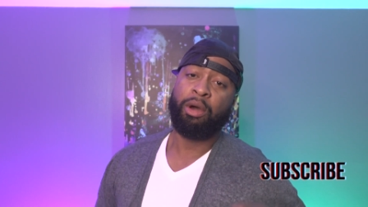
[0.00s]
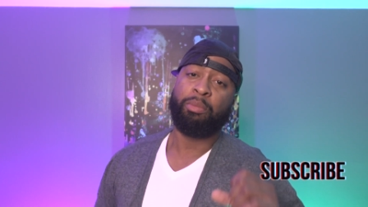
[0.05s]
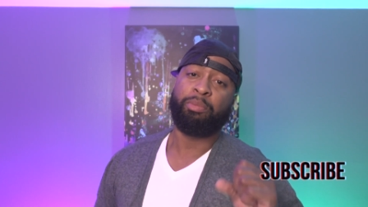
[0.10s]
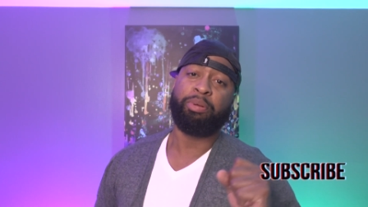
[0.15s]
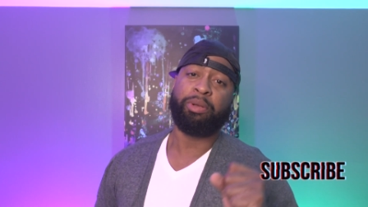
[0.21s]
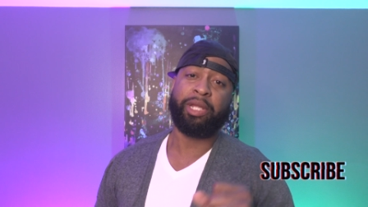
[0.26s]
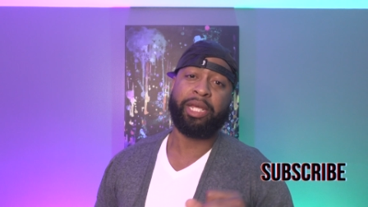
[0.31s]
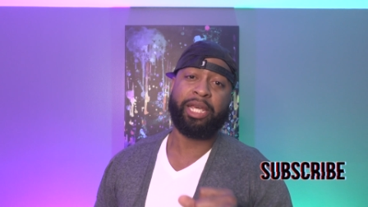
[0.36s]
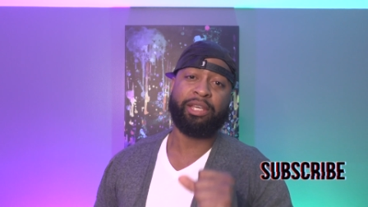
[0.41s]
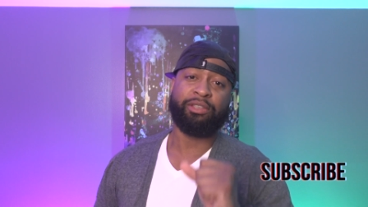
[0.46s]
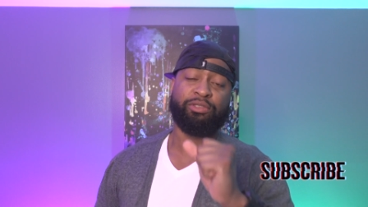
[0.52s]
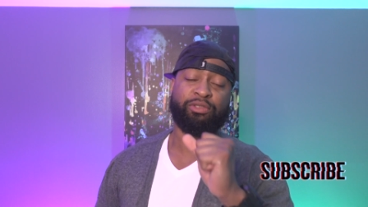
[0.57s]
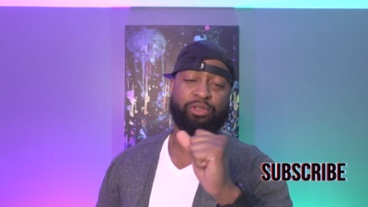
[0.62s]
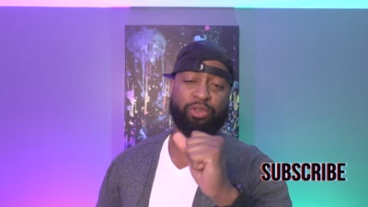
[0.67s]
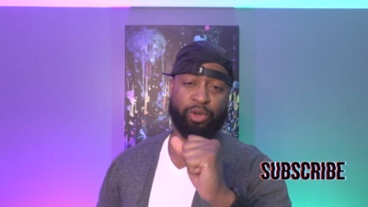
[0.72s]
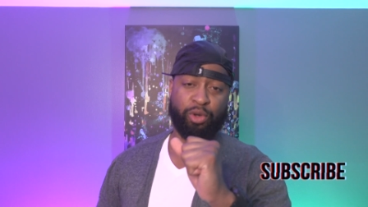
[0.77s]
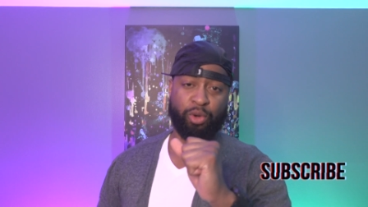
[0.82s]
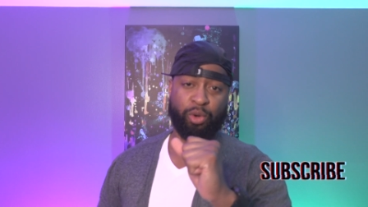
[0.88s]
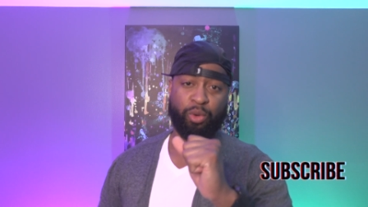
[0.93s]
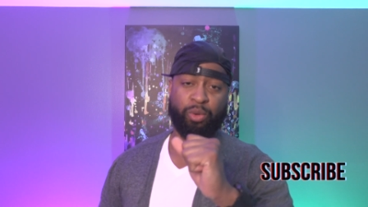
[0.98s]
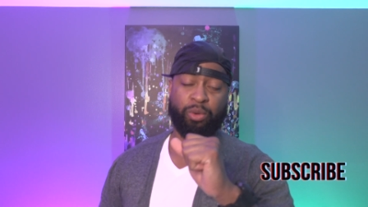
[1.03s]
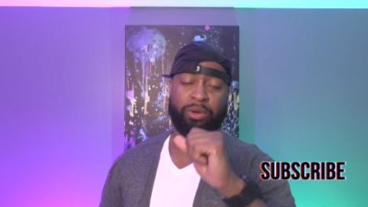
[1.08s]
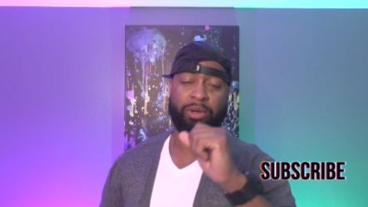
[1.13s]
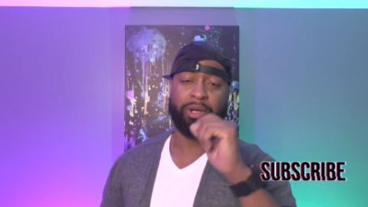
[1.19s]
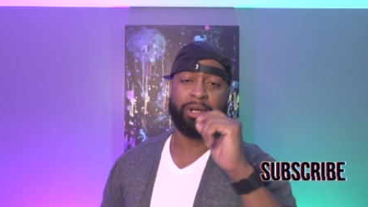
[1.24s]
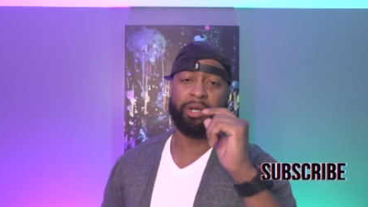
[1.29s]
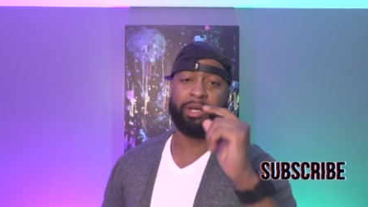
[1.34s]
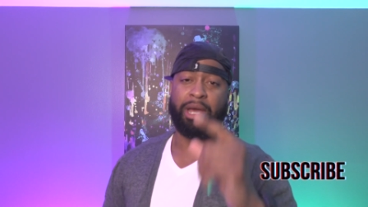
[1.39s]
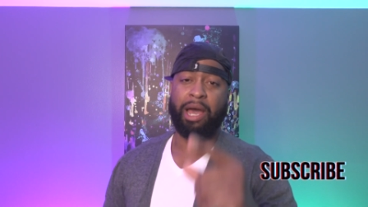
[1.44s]
please do
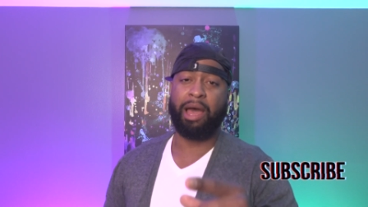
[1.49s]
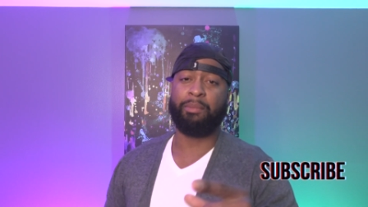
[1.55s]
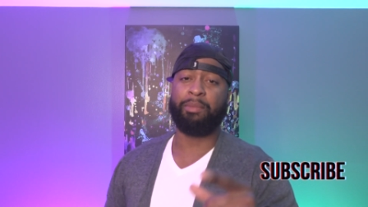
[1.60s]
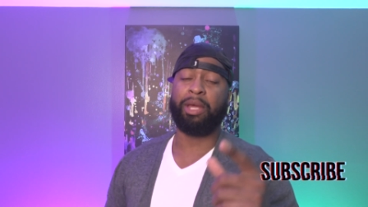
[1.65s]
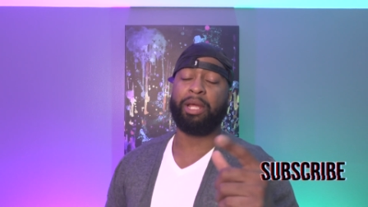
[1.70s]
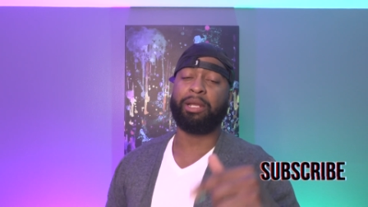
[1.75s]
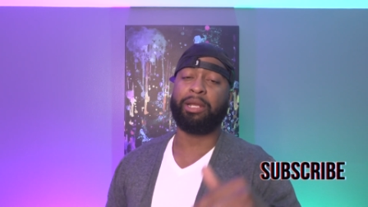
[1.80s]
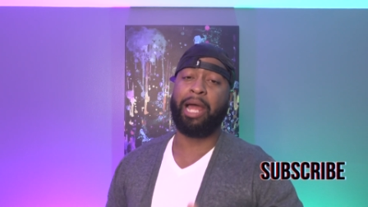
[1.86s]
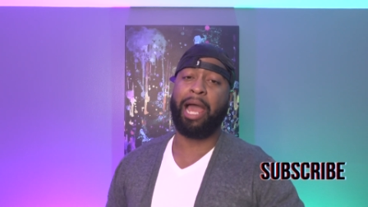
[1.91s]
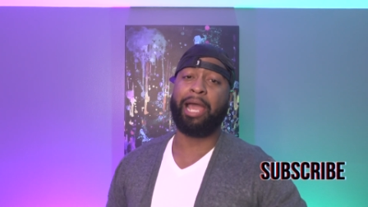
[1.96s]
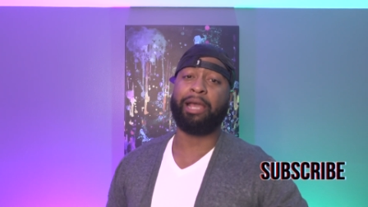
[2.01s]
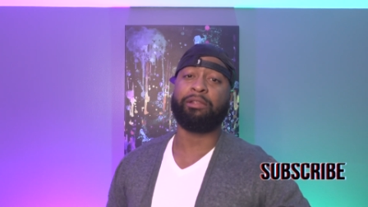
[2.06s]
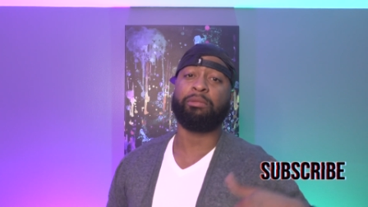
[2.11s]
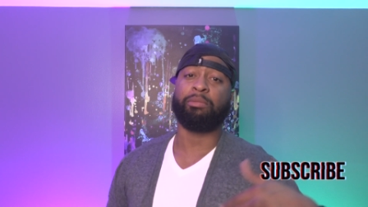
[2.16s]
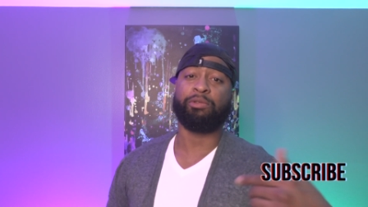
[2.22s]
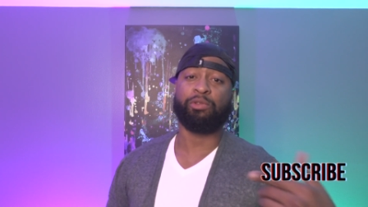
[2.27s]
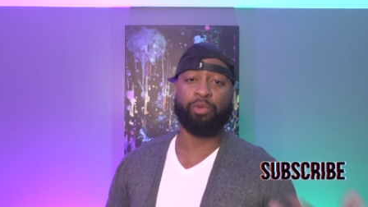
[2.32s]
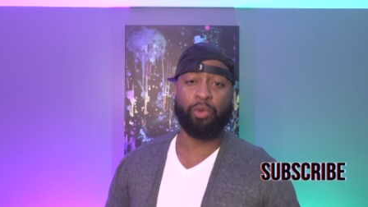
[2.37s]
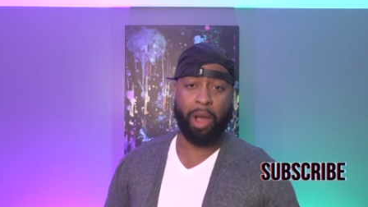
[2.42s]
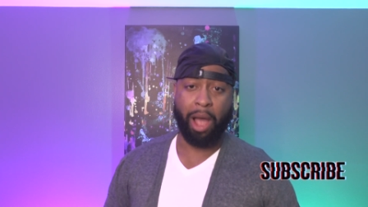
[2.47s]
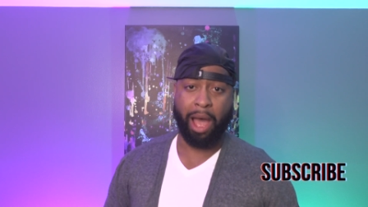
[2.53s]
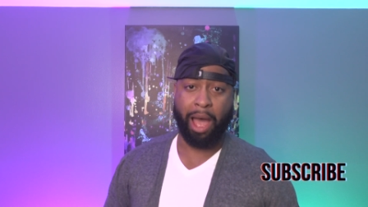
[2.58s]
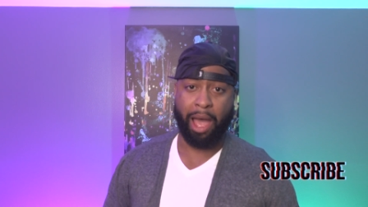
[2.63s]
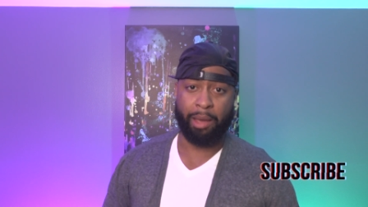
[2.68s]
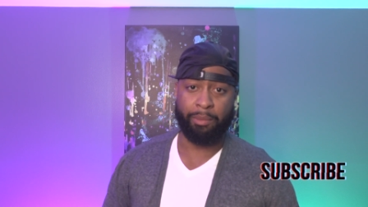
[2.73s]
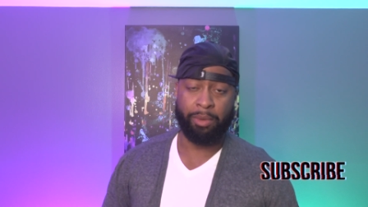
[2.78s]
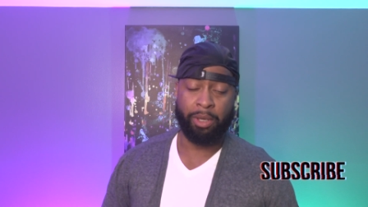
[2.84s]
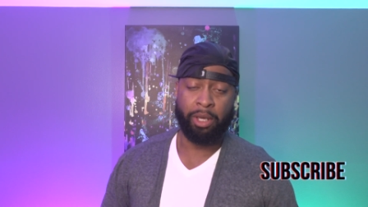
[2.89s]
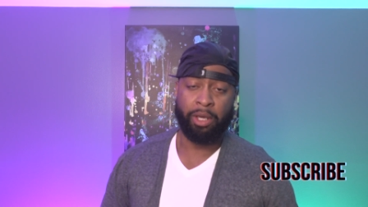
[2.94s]
comment, like,
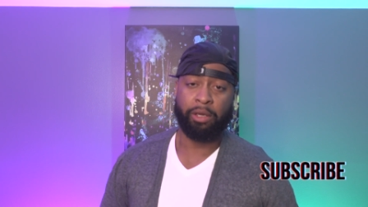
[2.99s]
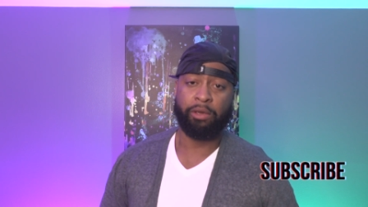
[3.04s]
subscribe.